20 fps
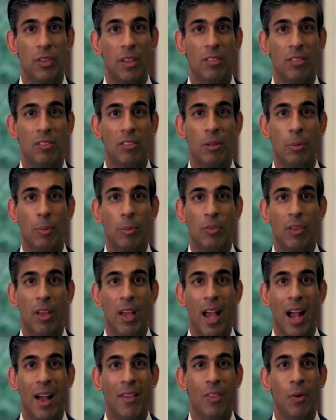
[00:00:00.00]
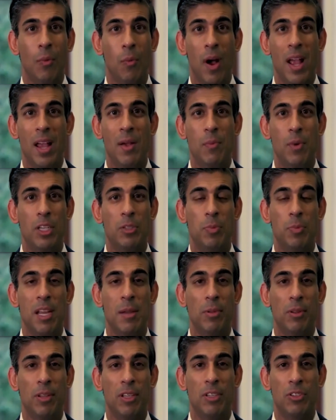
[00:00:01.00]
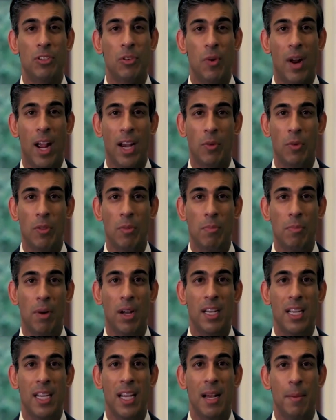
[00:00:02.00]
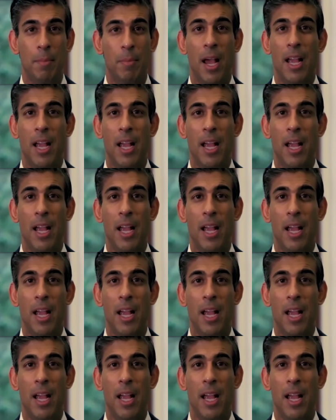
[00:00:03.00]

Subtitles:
systems and the way in which people interact with money and